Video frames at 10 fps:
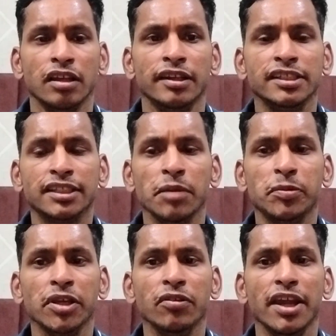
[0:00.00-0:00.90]

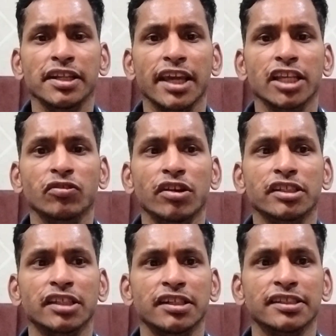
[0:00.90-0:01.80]
Descriptive and casual
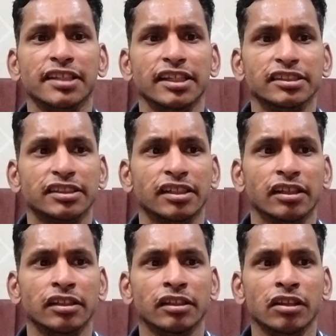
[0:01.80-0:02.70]
research designs.
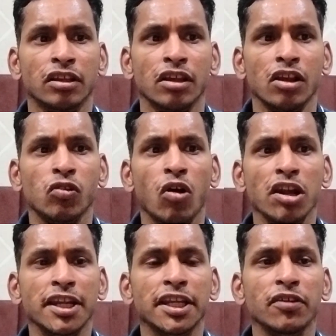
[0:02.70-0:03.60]

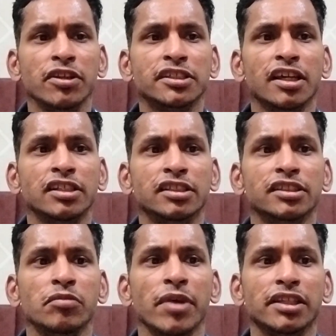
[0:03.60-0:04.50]
Qualitative research
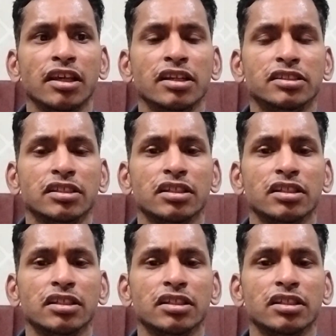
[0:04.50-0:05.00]
is a method